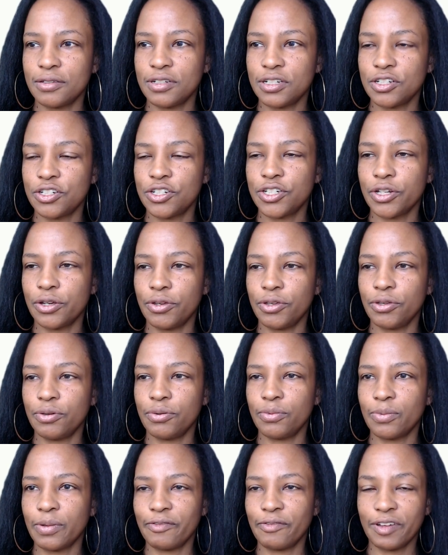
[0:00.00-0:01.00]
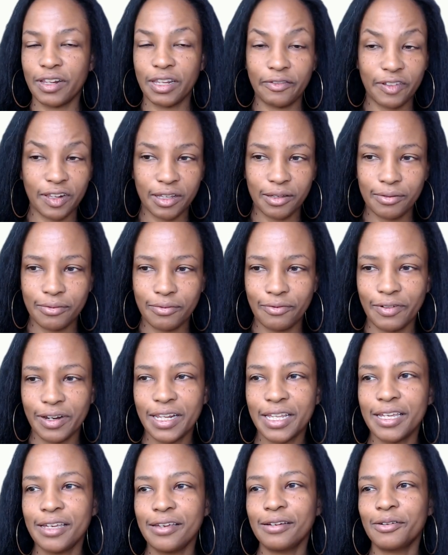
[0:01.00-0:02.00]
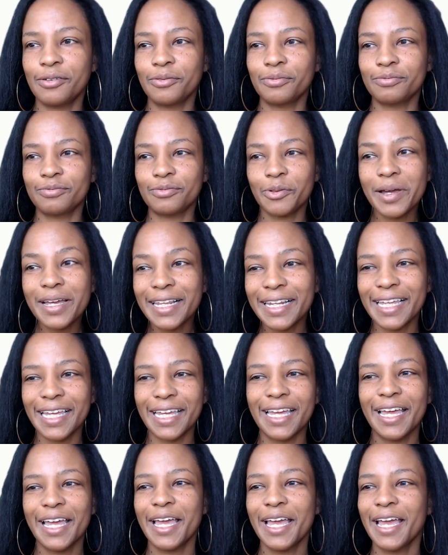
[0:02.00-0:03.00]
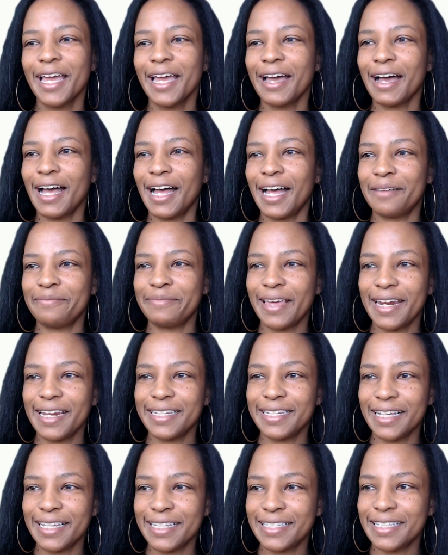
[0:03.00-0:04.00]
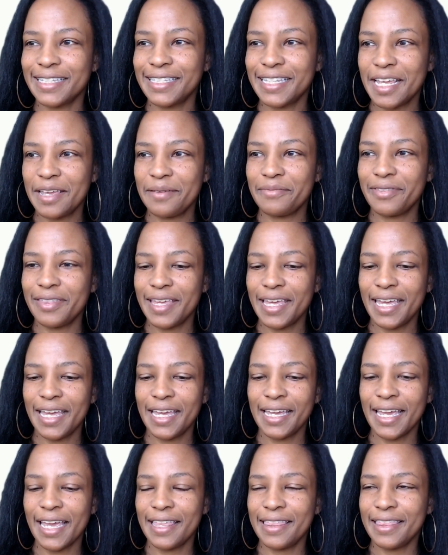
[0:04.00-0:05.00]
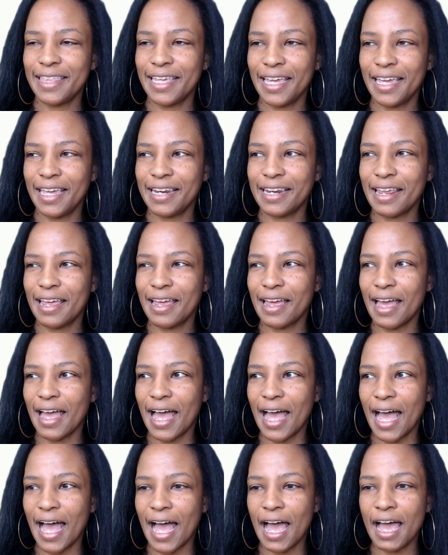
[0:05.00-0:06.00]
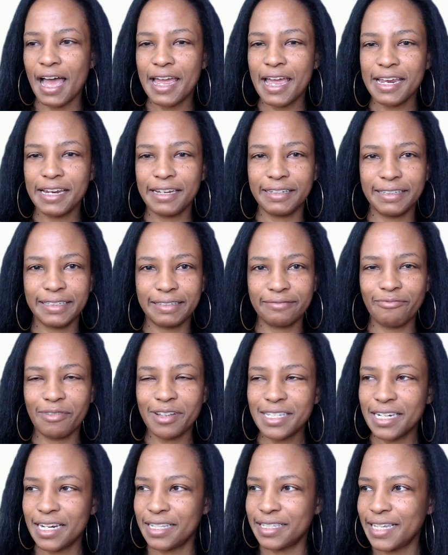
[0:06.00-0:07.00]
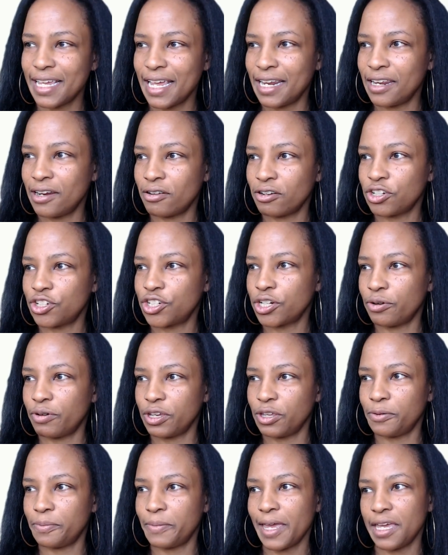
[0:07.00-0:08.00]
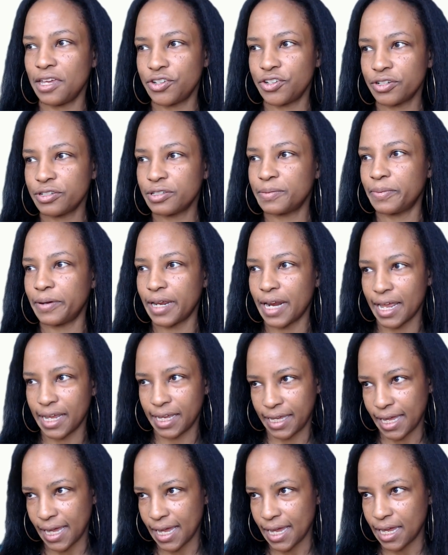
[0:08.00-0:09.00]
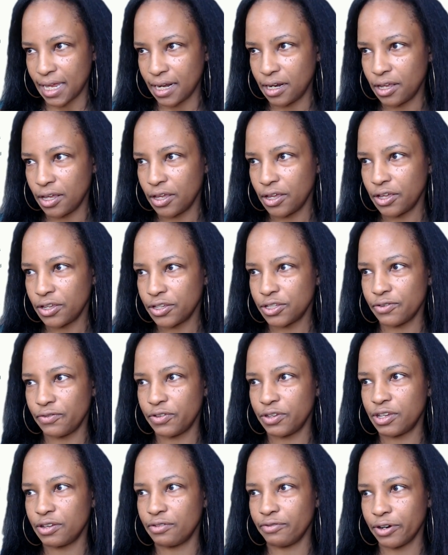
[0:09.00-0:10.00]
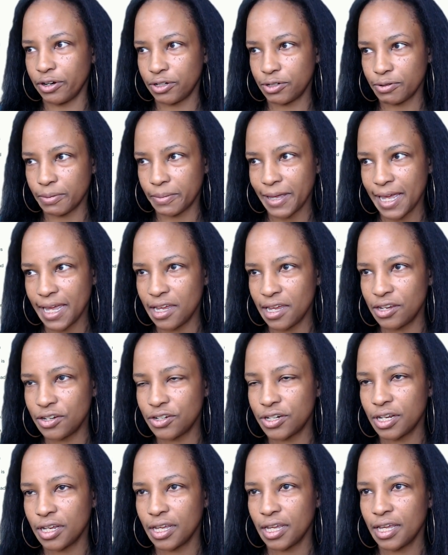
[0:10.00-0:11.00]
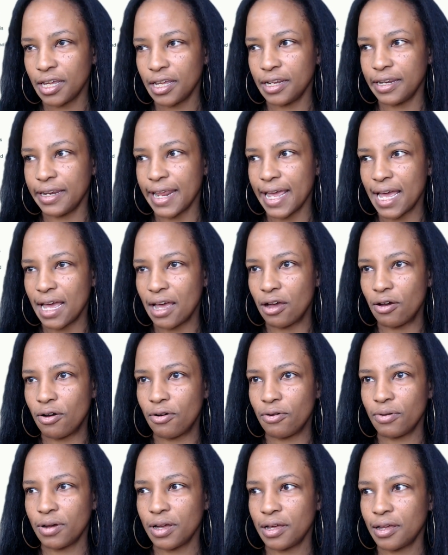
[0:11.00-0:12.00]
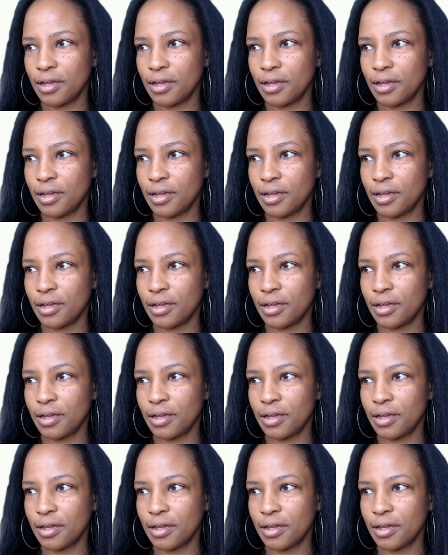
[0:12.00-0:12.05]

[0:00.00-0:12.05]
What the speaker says: just show you what really quickly that it does the same thing. And then I wasn't intending on showing you pages, but I can. So if you convert to a page, now